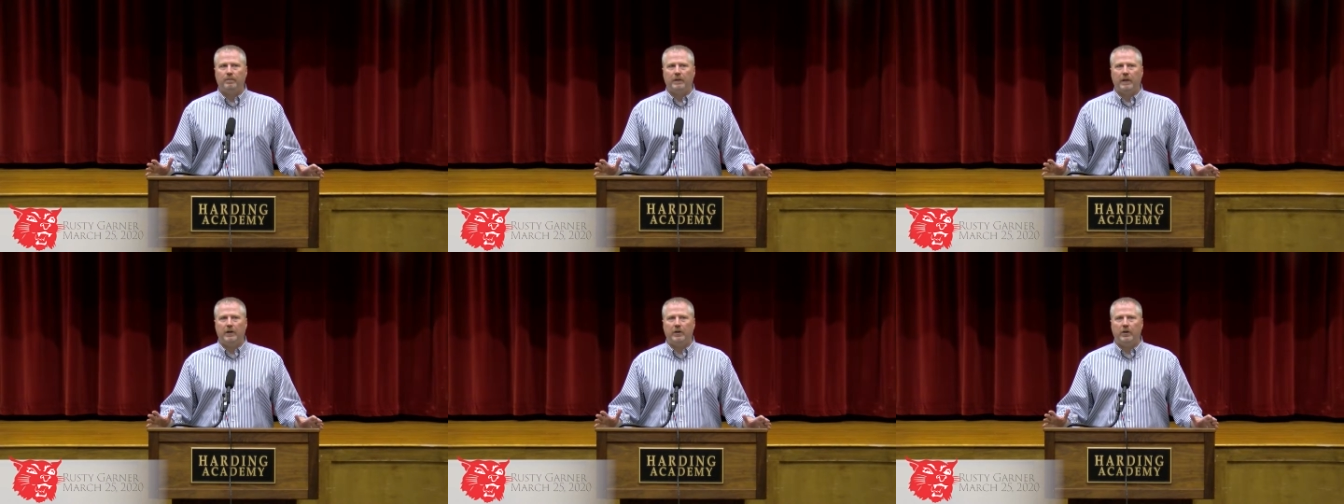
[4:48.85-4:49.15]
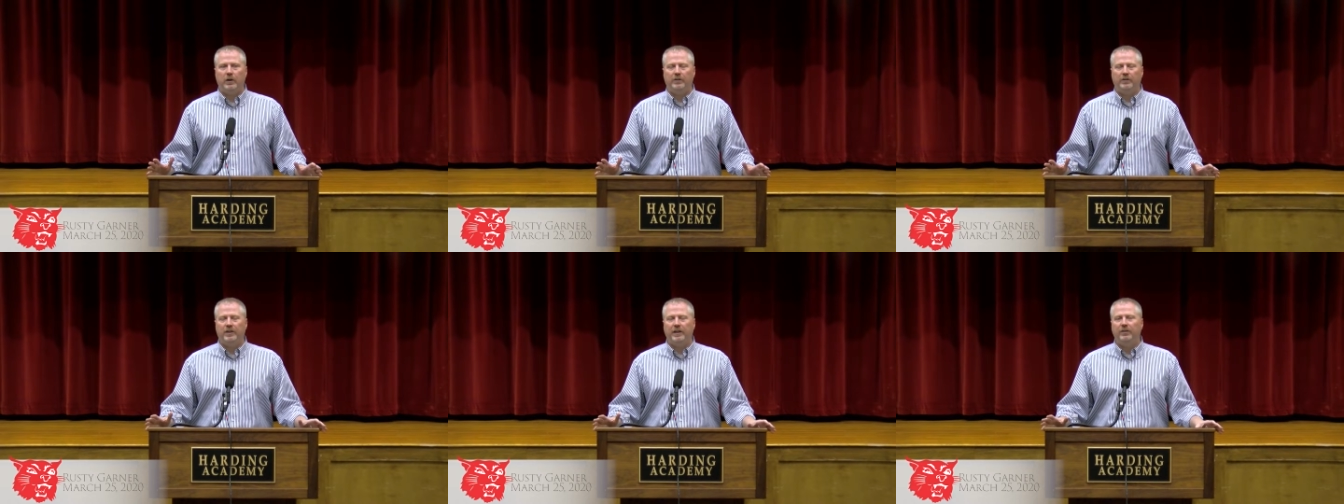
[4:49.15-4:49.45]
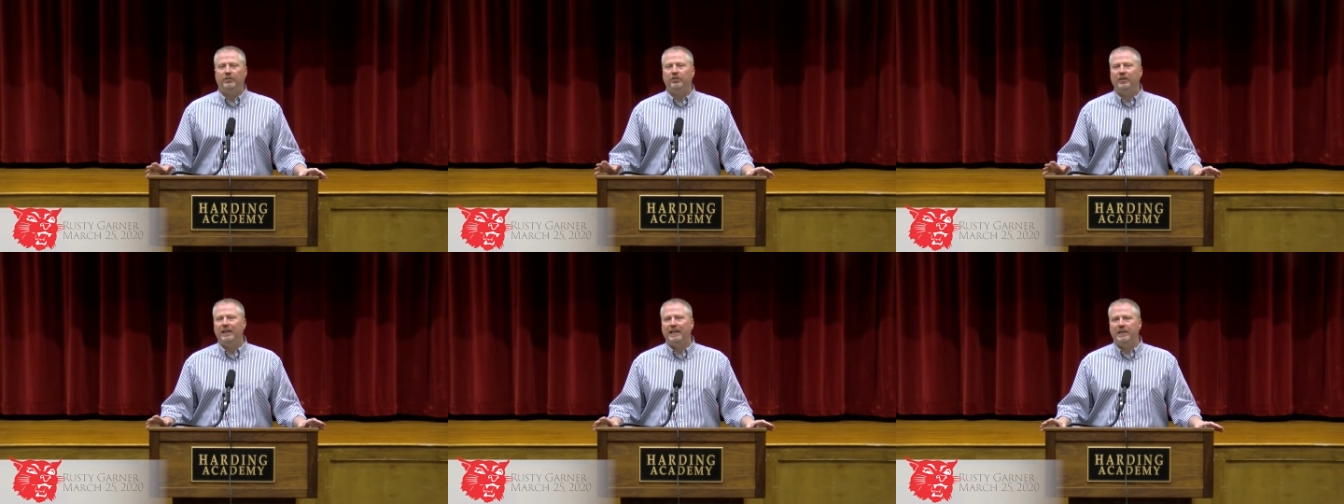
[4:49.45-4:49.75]
and our
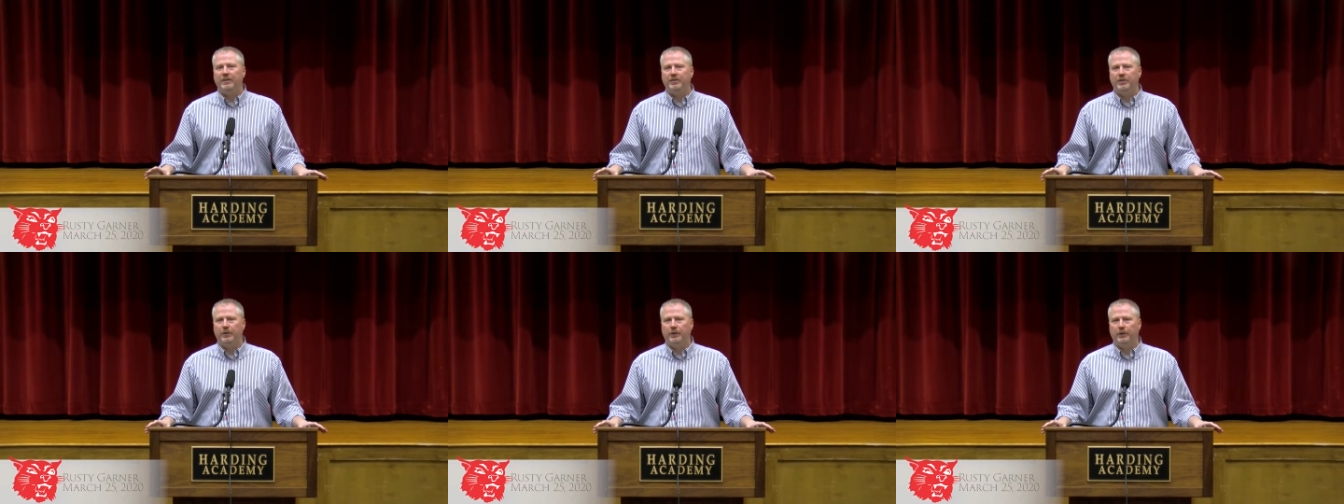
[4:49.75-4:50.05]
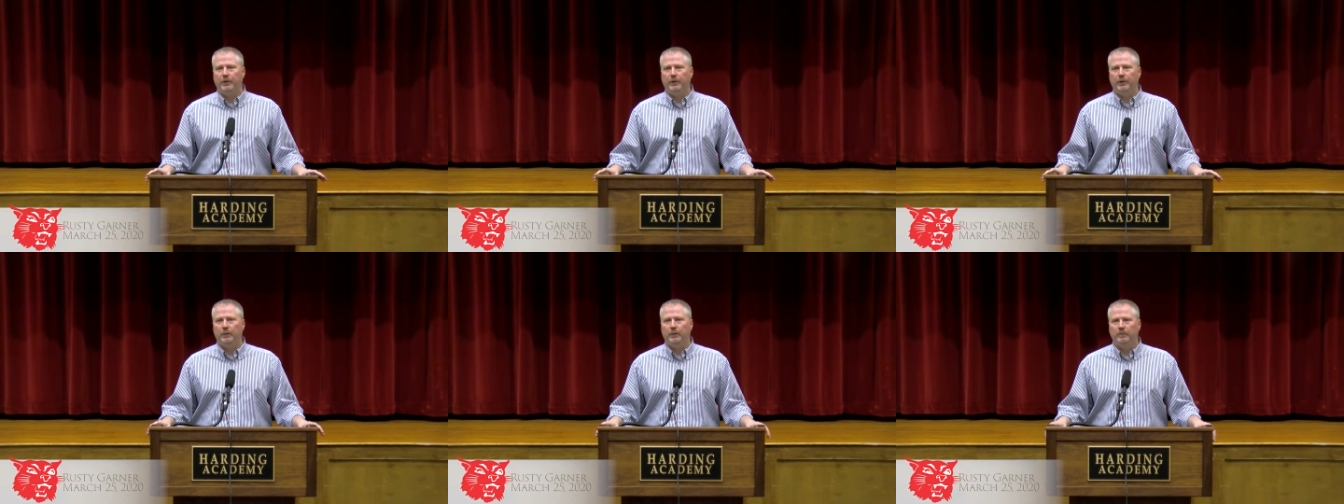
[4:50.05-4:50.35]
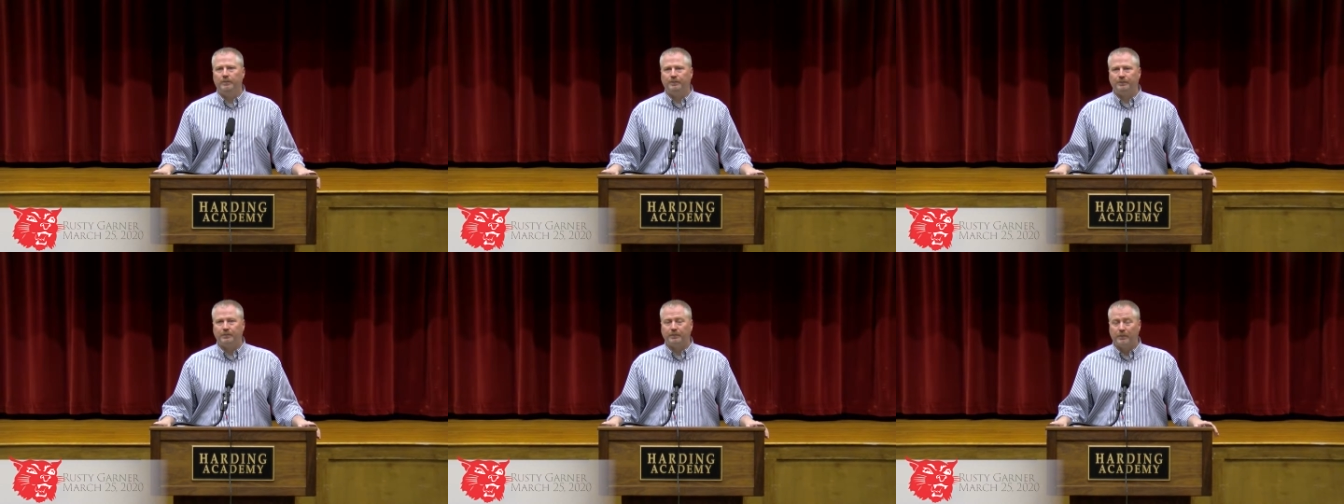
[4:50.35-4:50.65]
attention into,
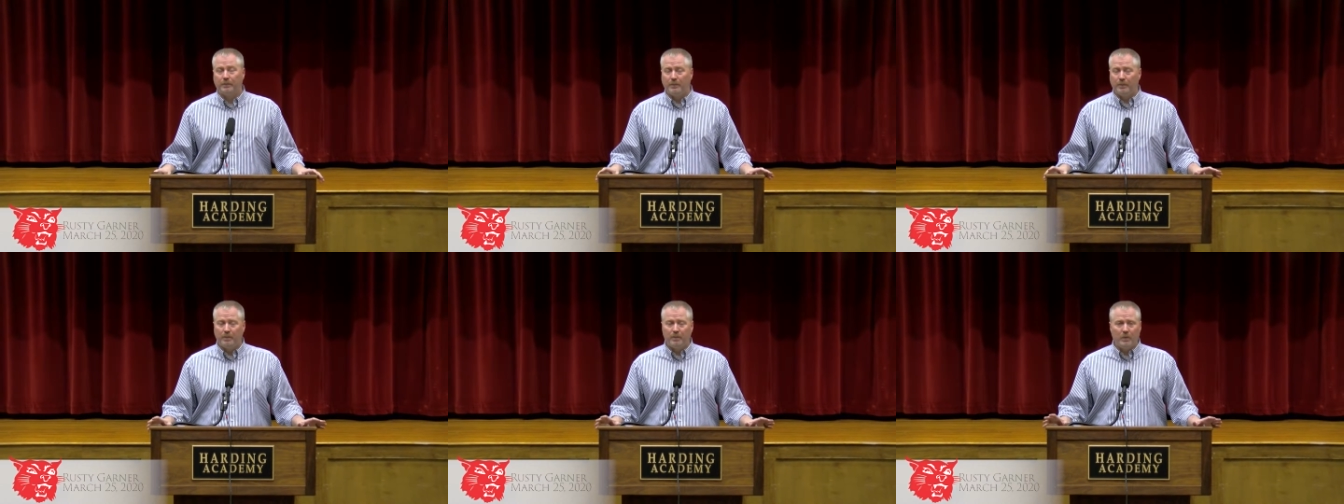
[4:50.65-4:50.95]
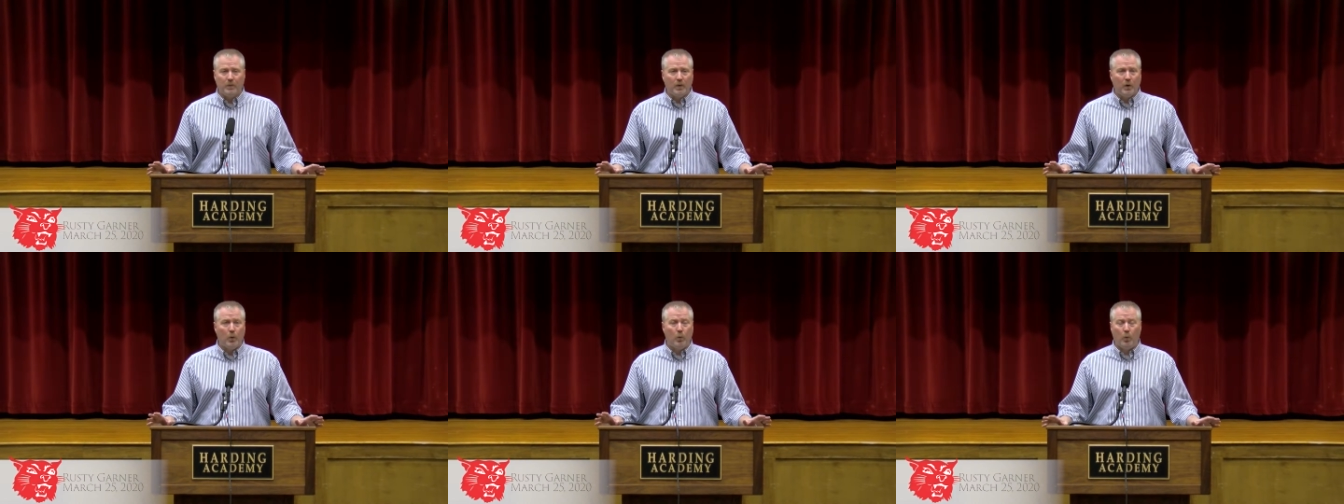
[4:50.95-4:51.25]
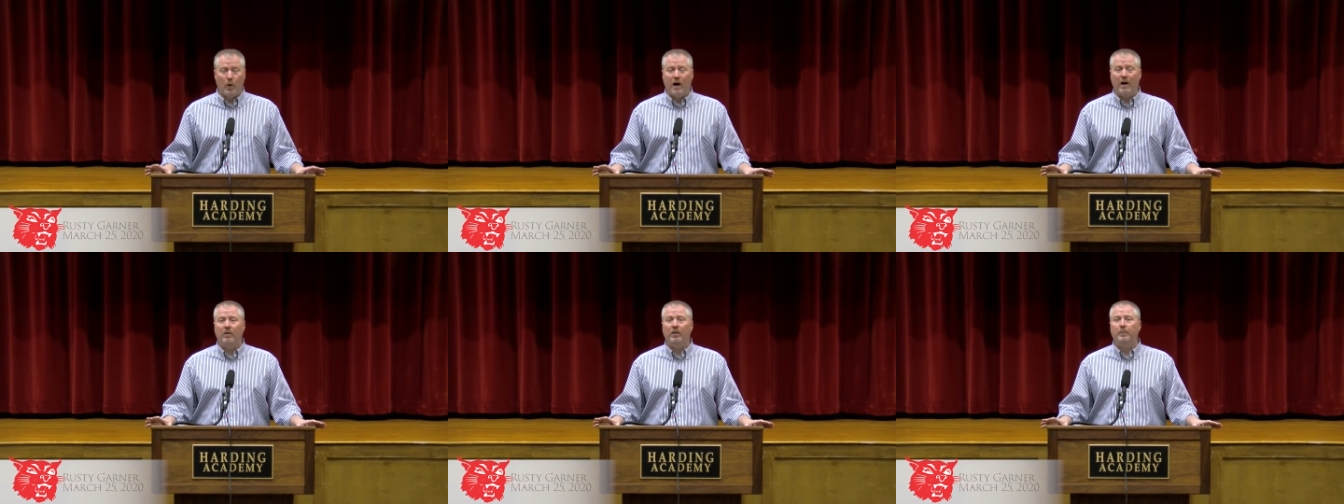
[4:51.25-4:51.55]

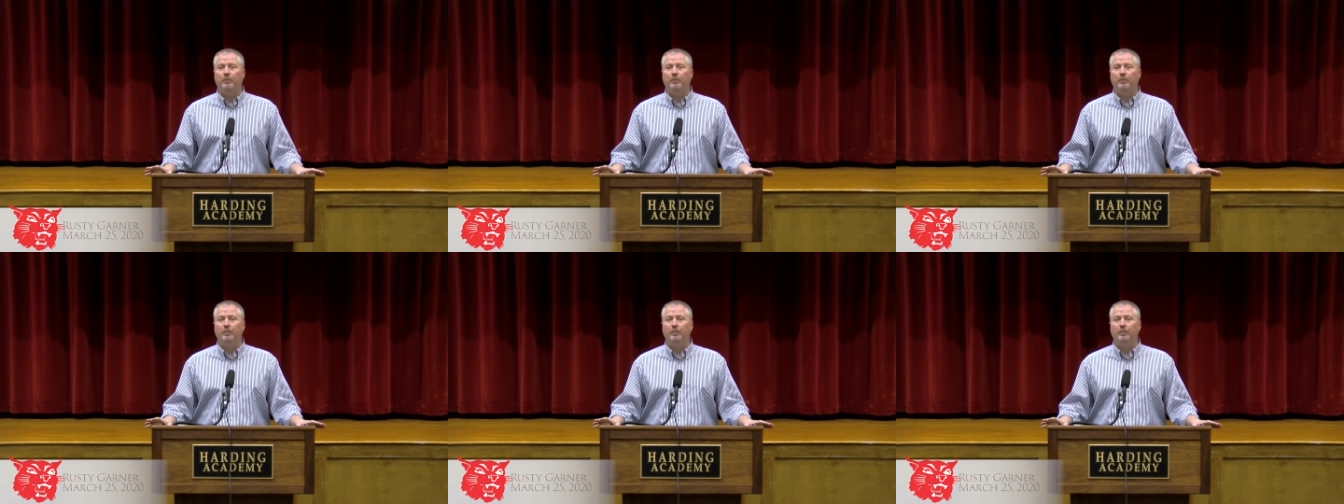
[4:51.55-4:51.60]
while